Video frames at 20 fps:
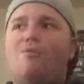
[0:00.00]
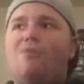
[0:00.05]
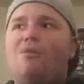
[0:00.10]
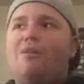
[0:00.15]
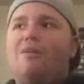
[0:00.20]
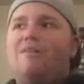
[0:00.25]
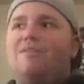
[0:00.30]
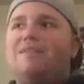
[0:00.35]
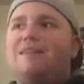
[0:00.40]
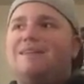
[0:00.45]

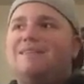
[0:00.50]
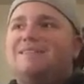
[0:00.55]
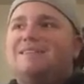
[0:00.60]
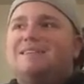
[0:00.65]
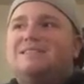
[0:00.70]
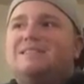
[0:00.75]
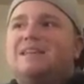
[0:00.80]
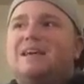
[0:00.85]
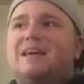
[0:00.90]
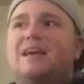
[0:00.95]
uh,
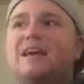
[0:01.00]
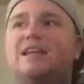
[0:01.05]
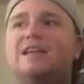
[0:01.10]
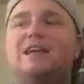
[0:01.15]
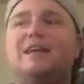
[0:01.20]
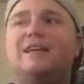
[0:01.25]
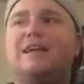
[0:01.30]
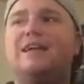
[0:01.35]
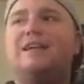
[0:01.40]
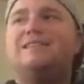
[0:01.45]
it's like,
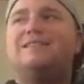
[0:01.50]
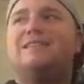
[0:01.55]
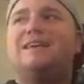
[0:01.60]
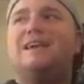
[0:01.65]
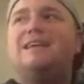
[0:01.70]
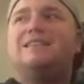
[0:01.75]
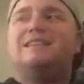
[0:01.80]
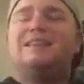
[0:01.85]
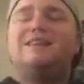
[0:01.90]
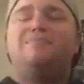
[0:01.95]
it,
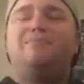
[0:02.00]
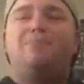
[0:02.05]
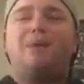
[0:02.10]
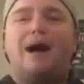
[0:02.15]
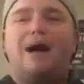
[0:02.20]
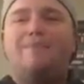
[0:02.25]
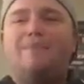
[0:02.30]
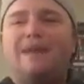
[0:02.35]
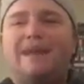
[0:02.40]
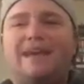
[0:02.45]
it's an
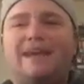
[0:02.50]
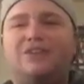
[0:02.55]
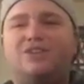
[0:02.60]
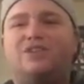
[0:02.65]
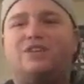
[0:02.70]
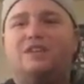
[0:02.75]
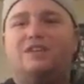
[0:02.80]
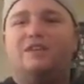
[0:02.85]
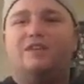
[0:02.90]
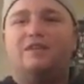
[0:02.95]

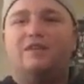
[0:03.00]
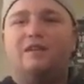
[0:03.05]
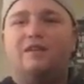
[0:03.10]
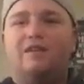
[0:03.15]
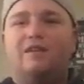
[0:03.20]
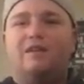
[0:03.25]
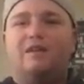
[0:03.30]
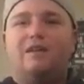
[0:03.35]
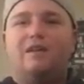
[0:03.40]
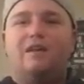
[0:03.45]
abomination.
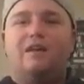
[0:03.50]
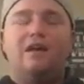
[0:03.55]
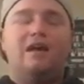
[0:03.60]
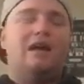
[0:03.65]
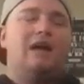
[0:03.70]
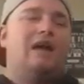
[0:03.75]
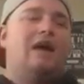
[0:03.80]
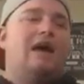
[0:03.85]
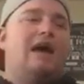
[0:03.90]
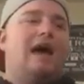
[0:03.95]

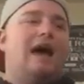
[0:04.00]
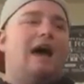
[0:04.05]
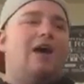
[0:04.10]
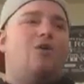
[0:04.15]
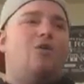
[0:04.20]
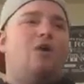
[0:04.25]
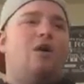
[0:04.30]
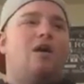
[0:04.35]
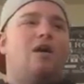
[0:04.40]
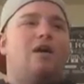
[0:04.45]

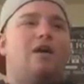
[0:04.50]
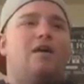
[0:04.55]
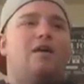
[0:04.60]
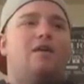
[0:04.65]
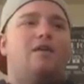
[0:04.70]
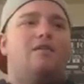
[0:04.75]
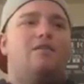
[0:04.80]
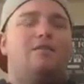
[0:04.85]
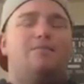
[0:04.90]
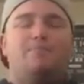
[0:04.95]
How
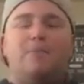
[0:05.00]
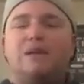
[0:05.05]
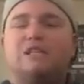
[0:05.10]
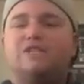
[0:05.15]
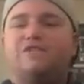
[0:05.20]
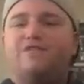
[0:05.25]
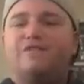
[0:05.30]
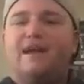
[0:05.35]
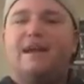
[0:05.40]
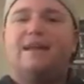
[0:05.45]
the
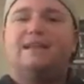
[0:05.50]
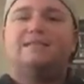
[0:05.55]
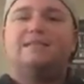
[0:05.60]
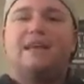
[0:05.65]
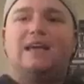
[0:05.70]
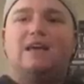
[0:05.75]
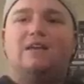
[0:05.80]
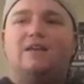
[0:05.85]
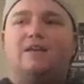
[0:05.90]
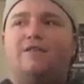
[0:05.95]
best fans,
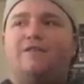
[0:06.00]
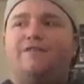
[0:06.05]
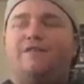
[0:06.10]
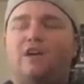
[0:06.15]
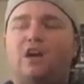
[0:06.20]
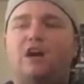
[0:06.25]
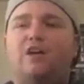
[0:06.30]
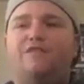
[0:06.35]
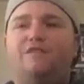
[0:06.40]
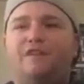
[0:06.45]
like
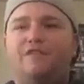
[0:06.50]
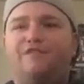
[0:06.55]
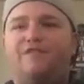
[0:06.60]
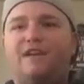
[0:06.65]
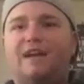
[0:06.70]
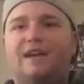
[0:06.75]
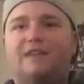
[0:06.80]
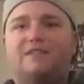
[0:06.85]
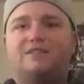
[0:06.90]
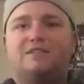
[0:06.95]
Philadelphia
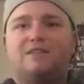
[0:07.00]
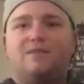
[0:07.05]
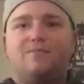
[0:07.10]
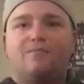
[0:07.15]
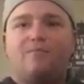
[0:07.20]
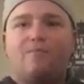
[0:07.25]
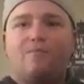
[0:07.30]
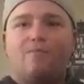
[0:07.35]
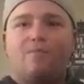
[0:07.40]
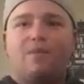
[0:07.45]
fans,
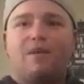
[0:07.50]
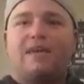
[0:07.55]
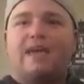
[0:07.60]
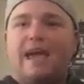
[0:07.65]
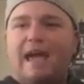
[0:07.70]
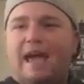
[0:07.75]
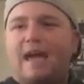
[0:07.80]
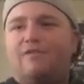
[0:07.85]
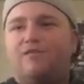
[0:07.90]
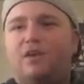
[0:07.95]

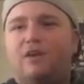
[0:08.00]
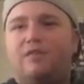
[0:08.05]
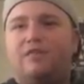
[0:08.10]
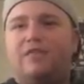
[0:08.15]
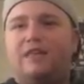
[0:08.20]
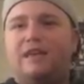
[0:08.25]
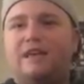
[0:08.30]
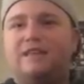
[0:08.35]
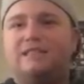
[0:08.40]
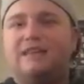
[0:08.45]
can't have good
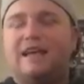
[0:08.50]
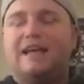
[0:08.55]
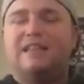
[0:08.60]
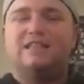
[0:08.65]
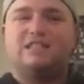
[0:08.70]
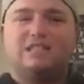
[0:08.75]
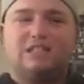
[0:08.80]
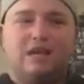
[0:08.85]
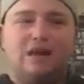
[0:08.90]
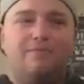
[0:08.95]
things,
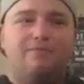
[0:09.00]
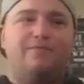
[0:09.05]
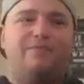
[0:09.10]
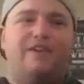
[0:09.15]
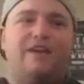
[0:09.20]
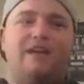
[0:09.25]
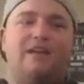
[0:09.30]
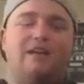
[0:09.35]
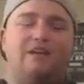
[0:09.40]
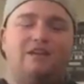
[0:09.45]
and scum,
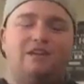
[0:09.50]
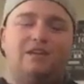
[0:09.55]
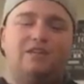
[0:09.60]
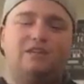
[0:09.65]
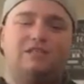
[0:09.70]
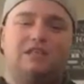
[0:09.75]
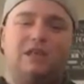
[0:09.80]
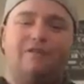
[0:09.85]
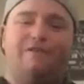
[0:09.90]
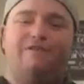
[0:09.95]
fan,
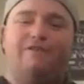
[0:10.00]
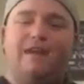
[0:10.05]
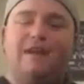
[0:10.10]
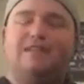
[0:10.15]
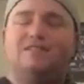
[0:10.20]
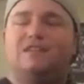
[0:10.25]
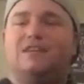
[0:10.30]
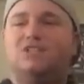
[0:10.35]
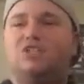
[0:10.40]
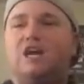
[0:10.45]
scum
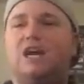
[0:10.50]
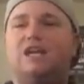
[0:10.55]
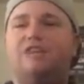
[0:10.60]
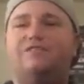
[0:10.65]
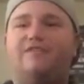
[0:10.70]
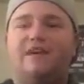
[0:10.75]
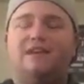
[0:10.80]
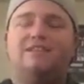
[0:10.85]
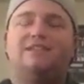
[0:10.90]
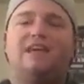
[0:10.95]
fans like
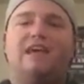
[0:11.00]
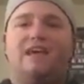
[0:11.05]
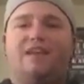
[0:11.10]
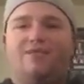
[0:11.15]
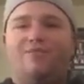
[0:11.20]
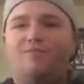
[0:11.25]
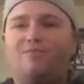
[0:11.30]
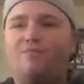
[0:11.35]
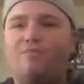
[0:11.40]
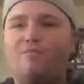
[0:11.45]
Giants fans can.